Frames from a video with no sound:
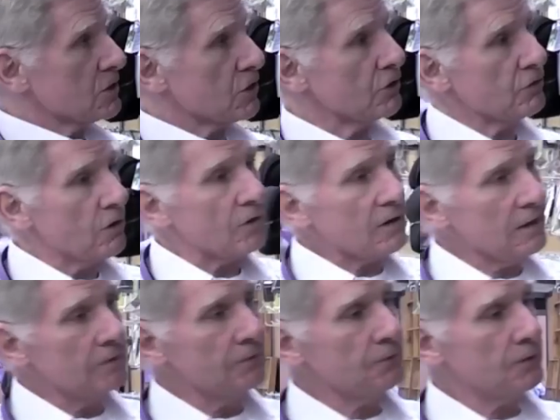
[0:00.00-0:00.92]
So you've got
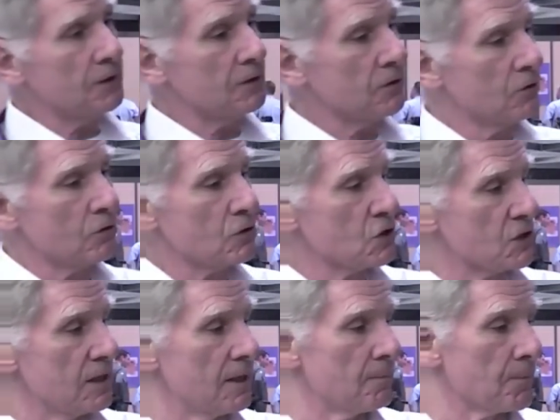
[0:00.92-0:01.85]
comfort,
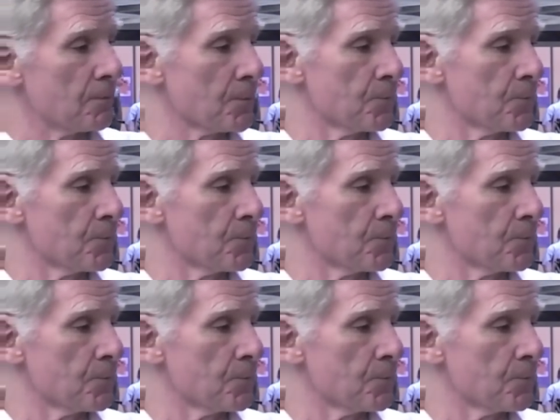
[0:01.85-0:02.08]
non-slip,